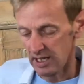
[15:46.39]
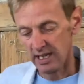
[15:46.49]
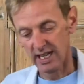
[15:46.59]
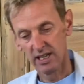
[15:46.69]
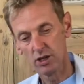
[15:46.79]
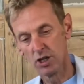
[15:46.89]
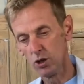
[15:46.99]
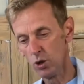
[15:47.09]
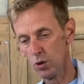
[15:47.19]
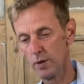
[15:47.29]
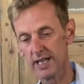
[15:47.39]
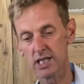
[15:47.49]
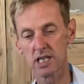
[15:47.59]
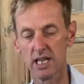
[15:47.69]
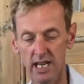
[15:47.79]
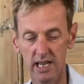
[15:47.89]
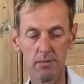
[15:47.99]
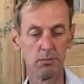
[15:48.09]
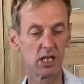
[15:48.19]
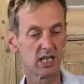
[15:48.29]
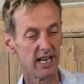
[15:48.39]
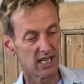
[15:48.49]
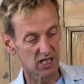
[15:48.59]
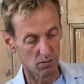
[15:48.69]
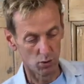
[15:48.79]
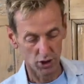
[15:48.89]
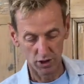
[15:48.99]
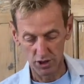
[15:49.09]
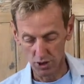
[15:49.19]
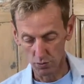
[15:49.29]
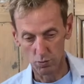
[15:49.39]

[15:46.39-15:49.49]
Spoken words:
and you can always see mistakes in what you do.